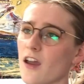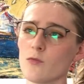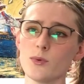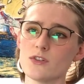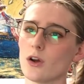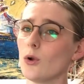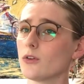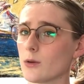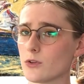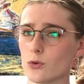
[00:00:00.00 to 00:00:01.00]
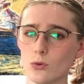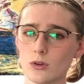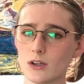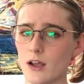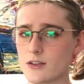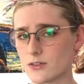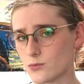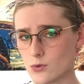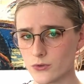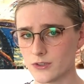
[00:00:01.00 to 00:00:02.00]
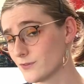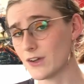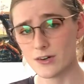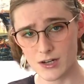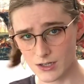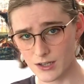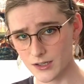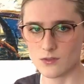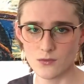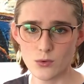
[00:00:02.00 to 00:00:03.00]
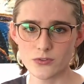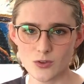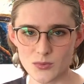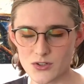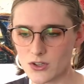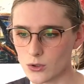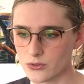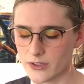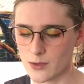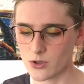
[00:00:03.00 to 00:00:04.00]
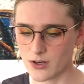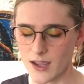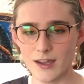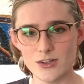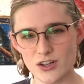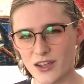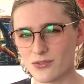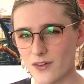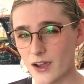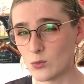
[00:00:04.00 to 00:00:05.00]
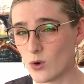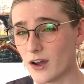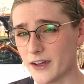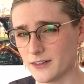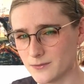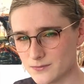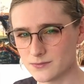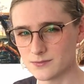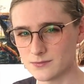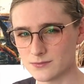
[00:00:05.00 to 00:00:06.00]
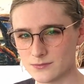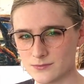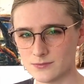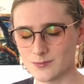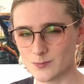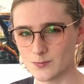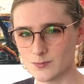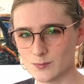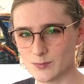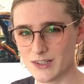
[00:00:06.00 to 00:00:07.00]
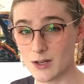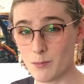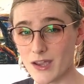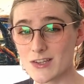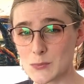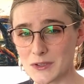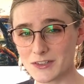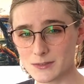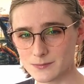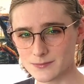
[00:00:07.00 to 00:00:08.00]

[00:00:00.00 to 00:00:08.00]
have been told I'm a tall glass of water. Very clear. I've also been told that I'm gonna age like fine wine. In a basement.